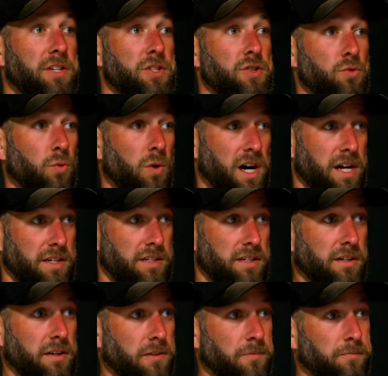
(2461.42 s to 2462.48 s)
do you
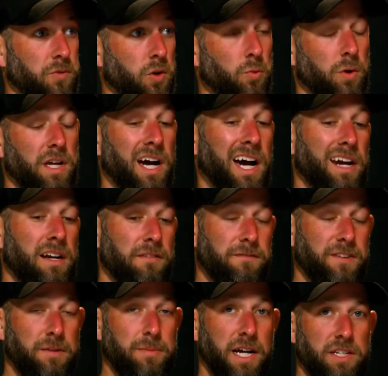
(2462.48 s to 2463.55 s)
want? Yes. What kind of
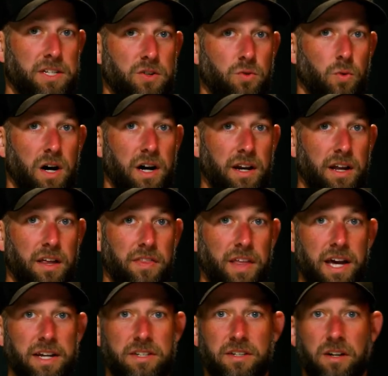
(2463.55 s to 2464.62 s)
feedback do you want? And
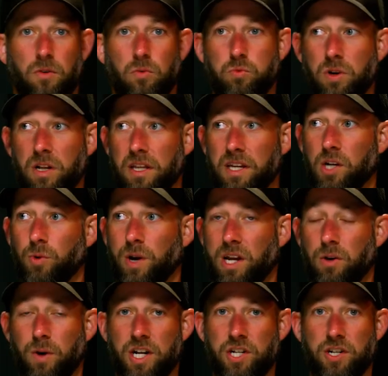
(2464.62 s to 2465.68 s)
that's a really
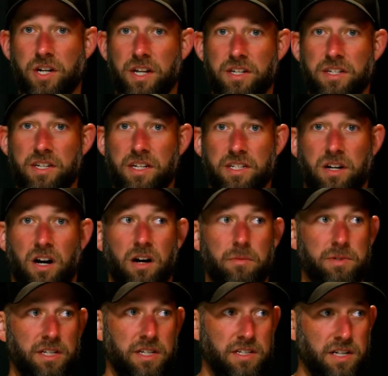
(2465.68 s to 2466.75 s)
great question. It
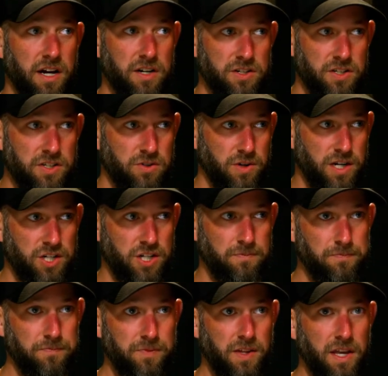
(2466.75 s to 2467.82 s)
disarms the entire
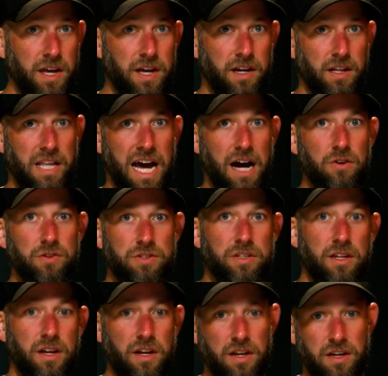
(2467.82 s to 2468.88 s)
situation and
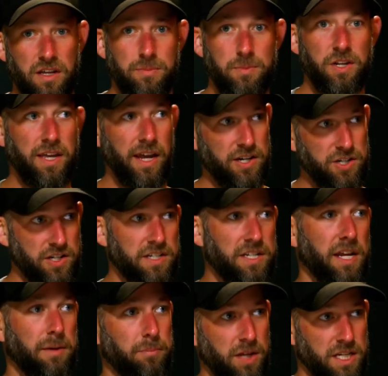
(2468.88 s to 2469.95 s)
allows communication to
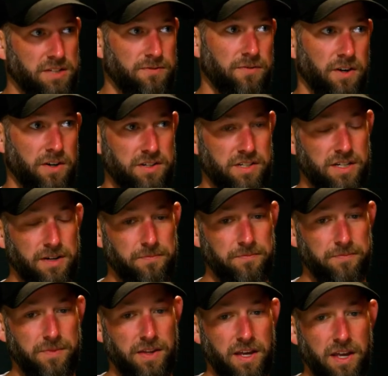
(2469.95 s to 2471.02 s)
take place first.
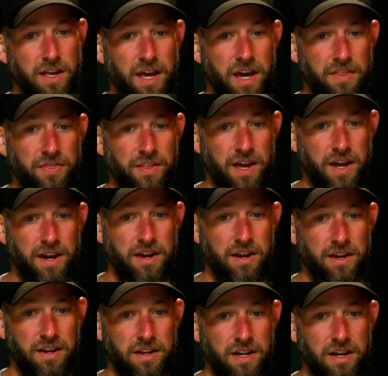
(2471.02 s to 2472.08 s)
And
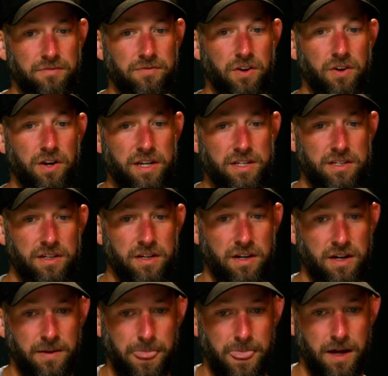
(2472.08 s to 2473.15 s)
then, if there is
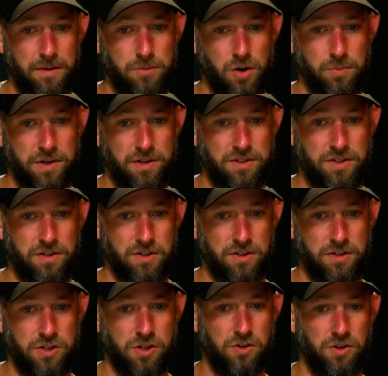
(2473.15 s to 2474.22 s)
a, a moment
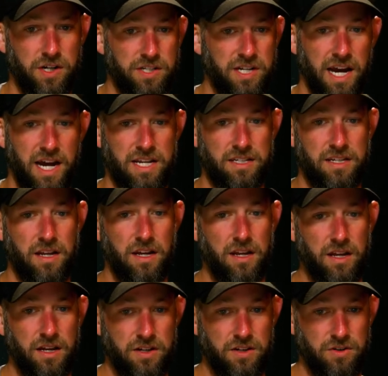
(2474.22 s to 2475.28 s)
to, to criticize,
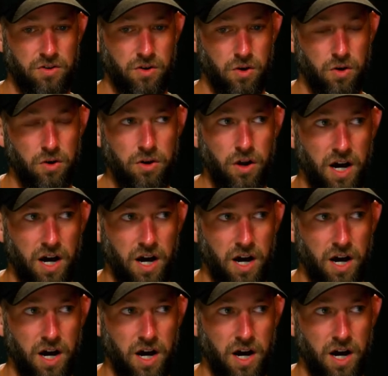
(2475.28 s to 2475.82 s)
hold